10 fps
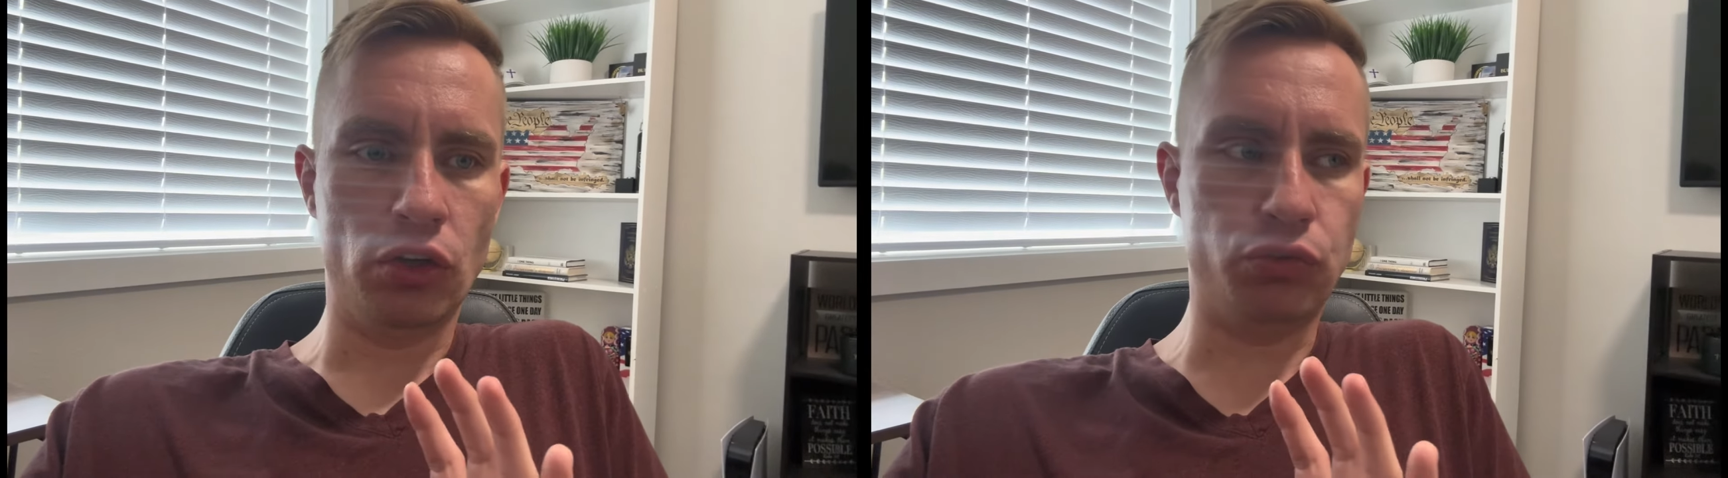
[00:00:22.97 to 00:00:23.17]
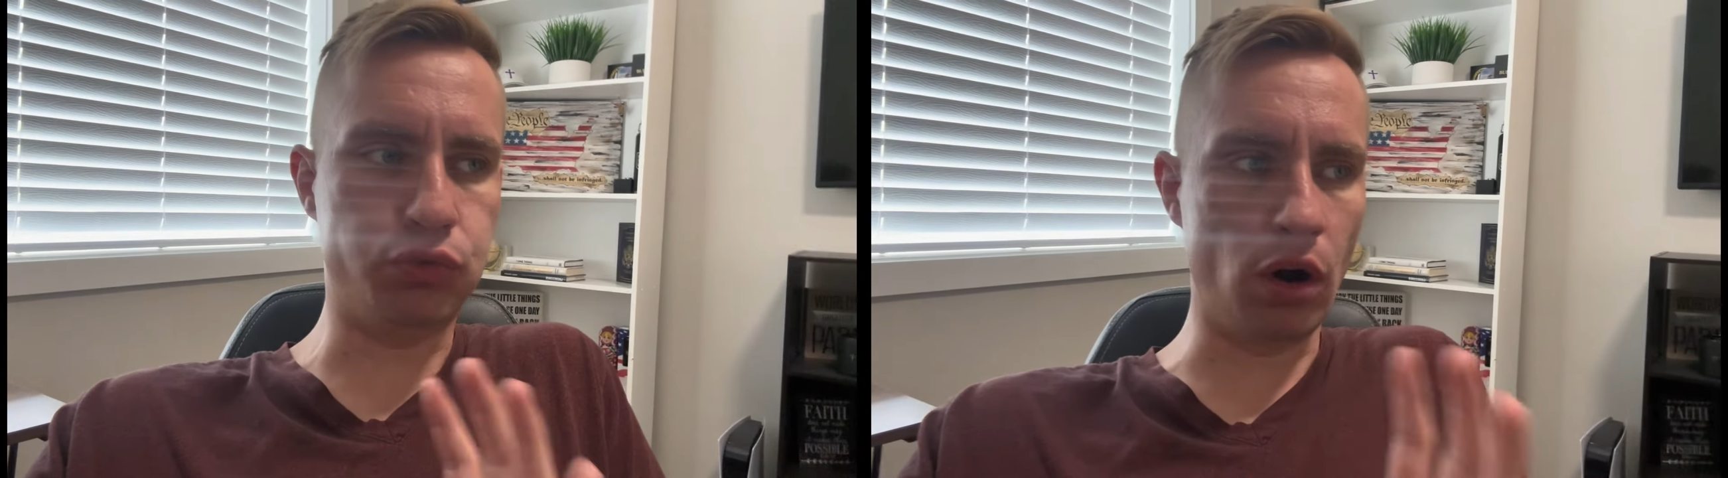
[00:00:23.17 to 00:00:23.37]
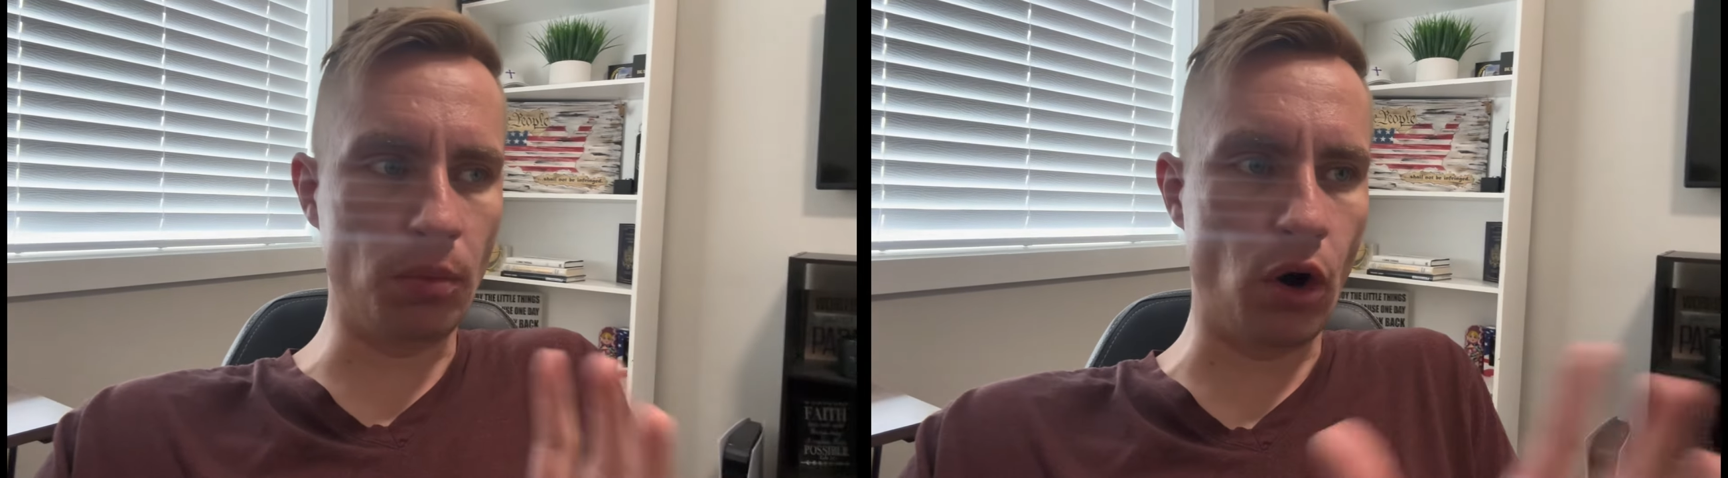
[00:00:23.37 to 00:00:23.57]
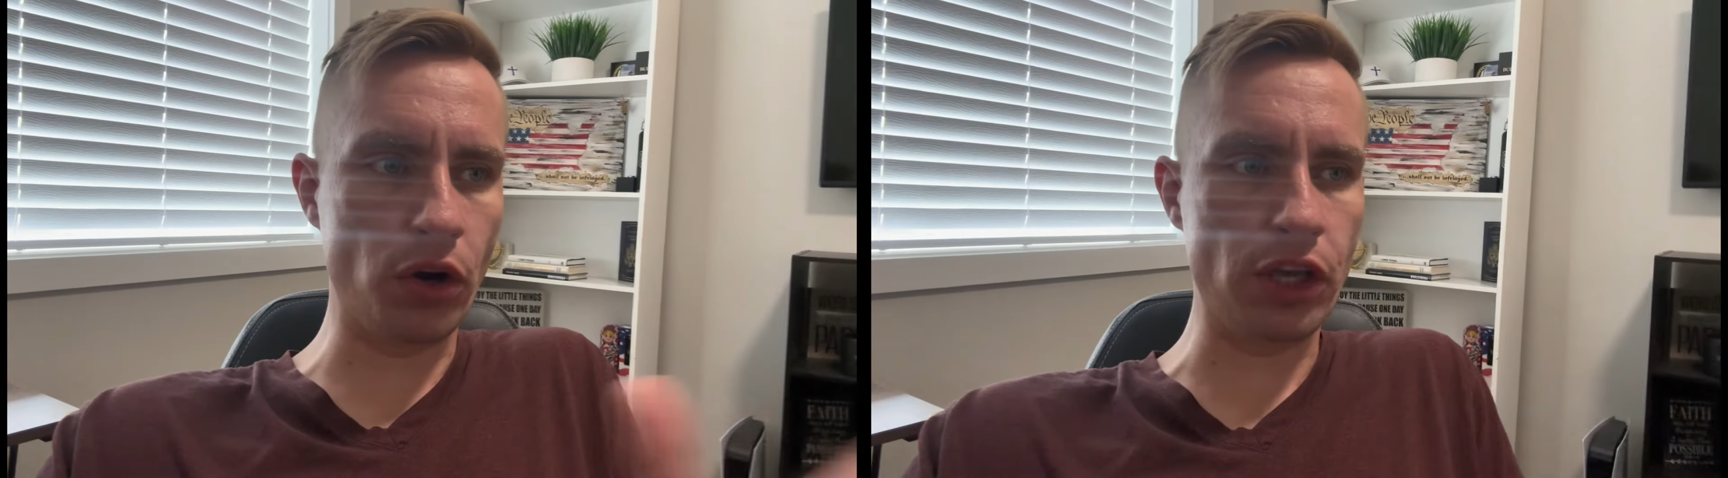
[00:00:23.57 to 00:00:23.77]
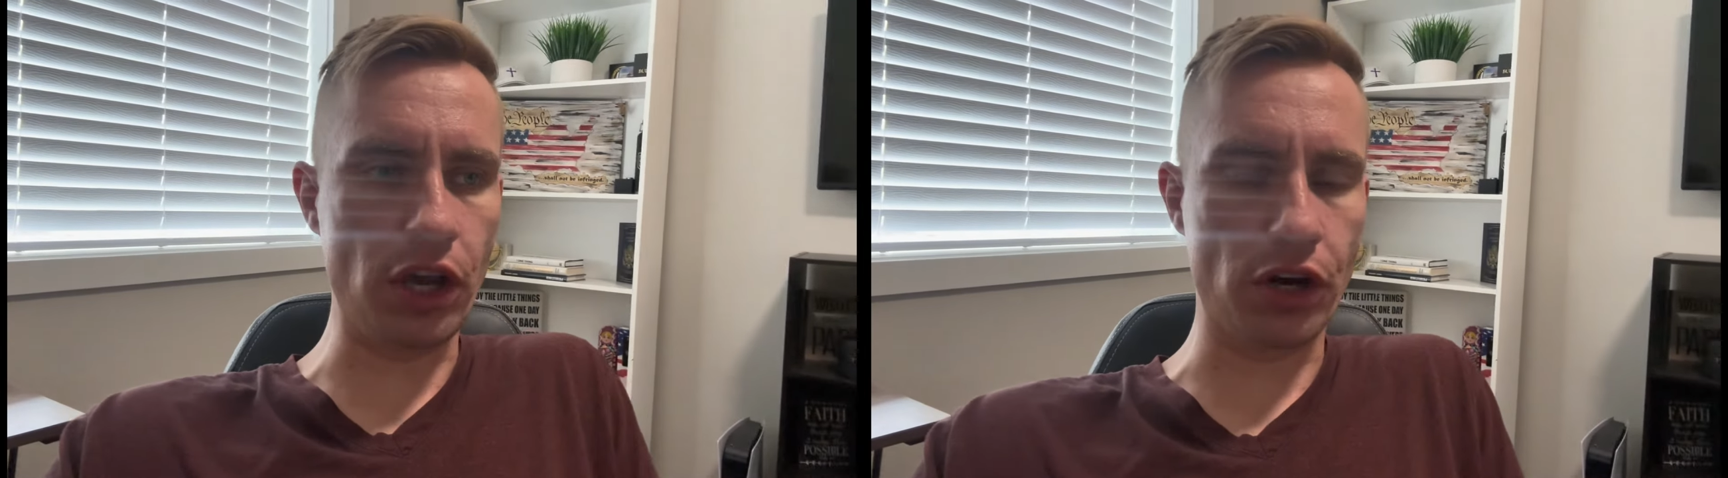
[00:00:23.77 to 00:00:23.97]
4 more
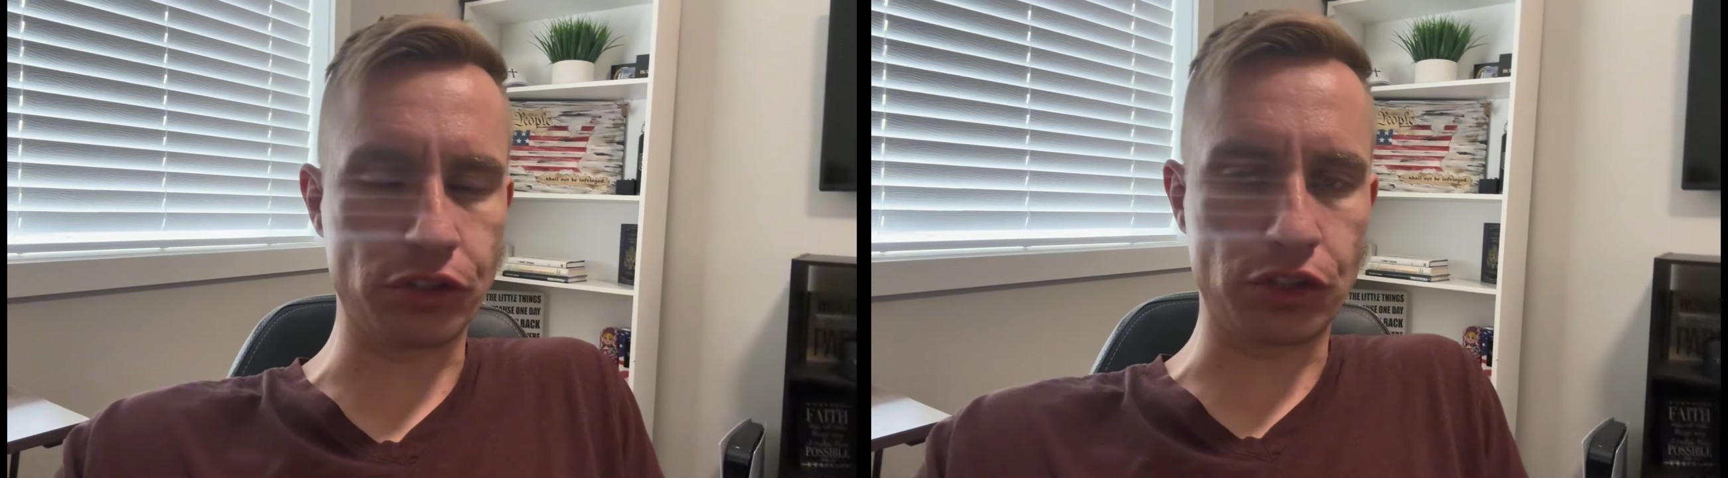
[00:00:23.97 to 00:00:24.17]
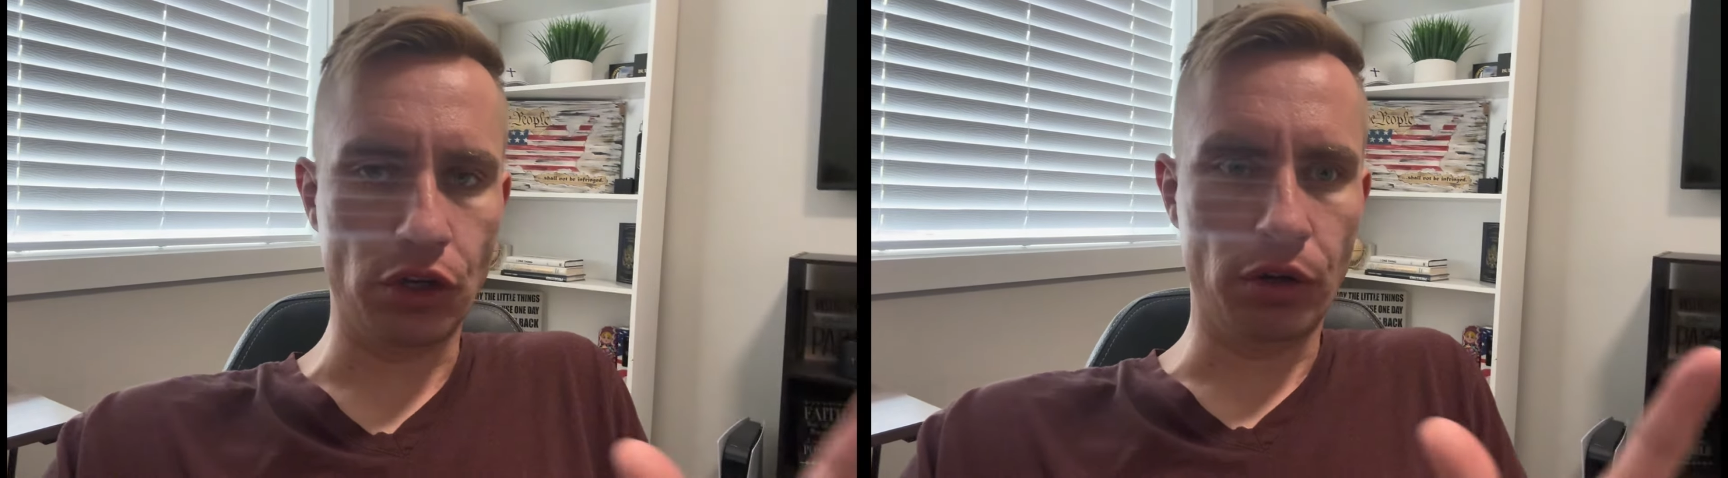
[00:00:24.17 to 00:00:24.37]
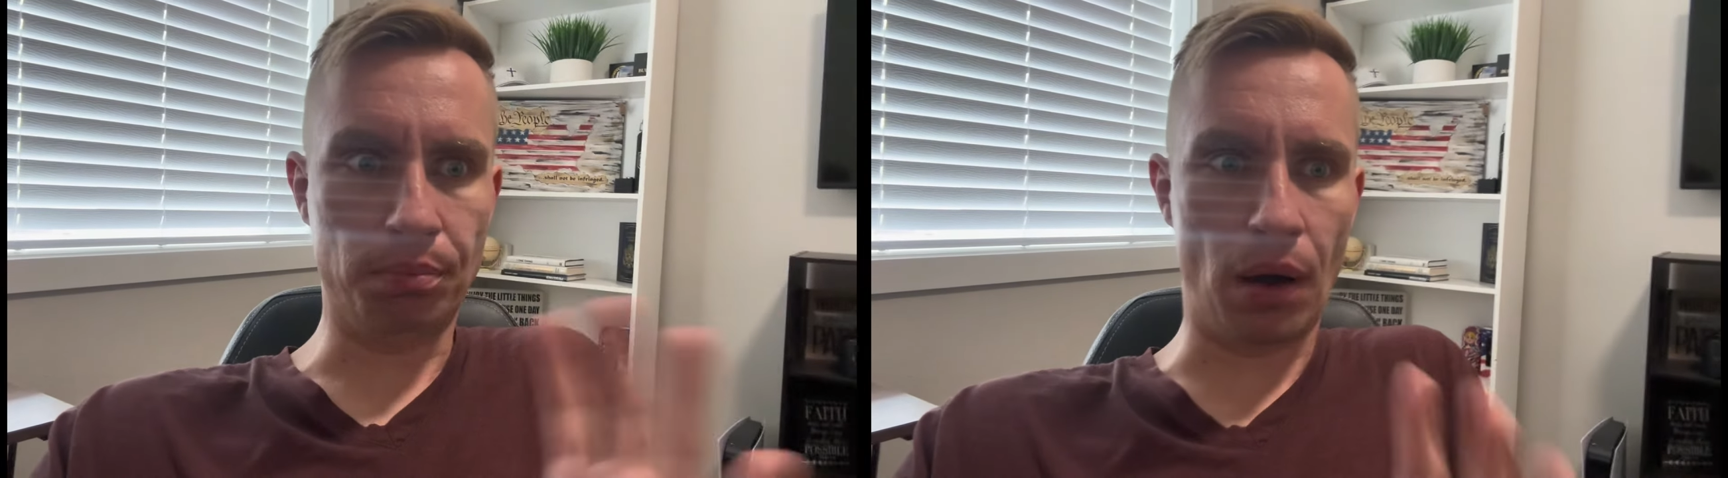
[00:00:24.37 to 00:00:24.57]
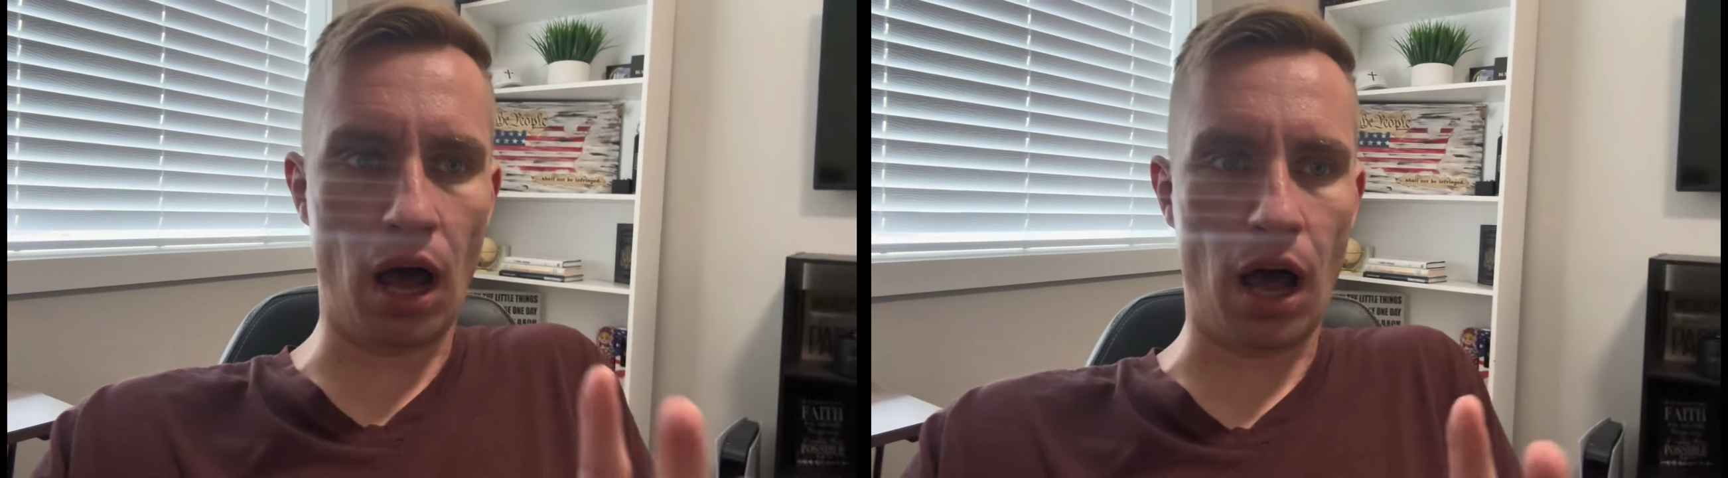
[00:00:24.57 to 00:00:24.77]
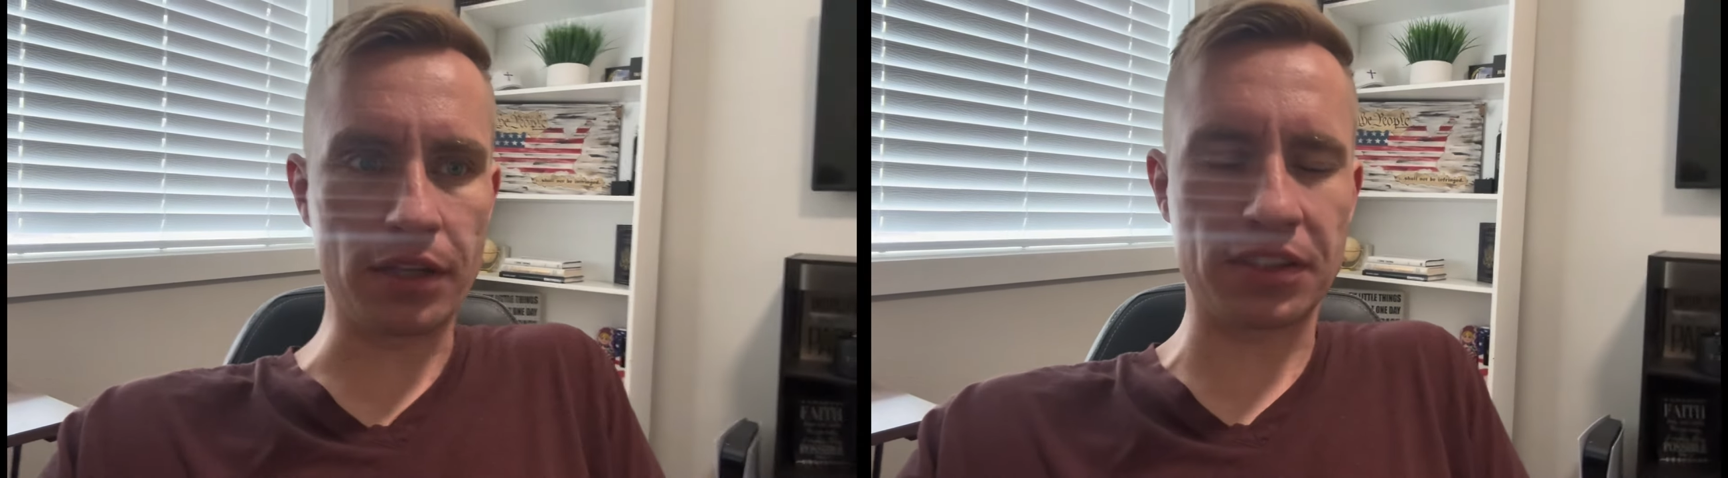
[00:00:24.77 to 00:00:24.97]
years.
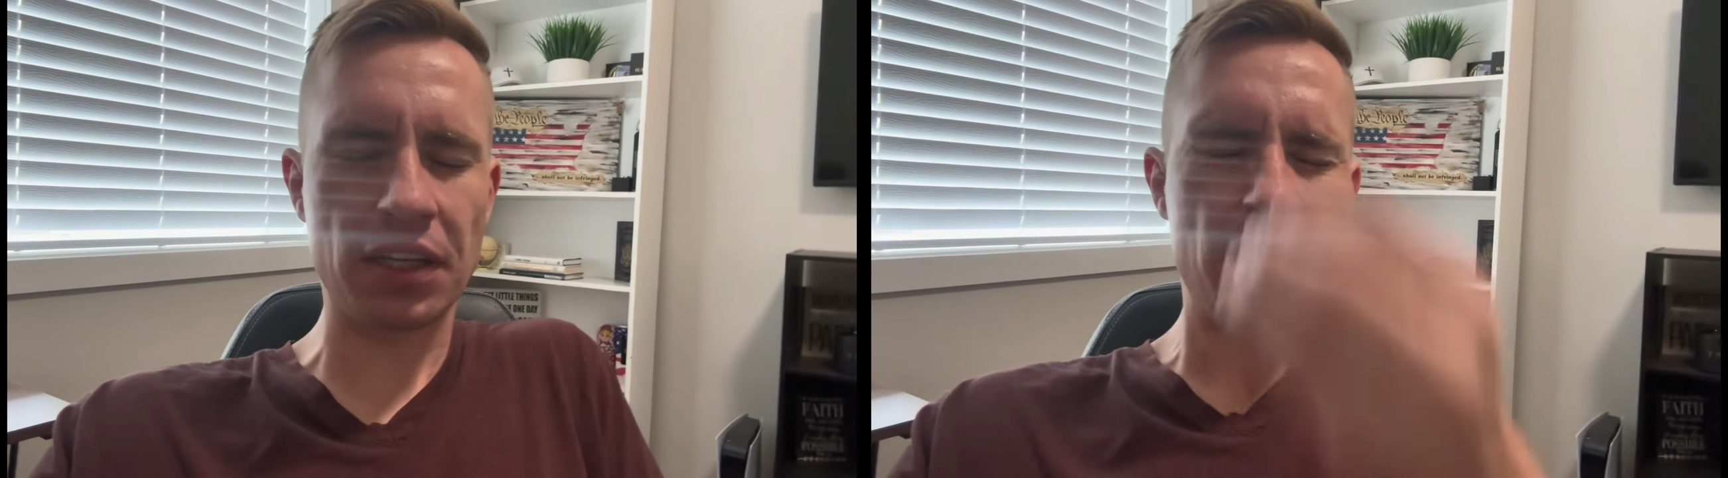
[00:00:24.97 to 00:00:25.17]
Pause.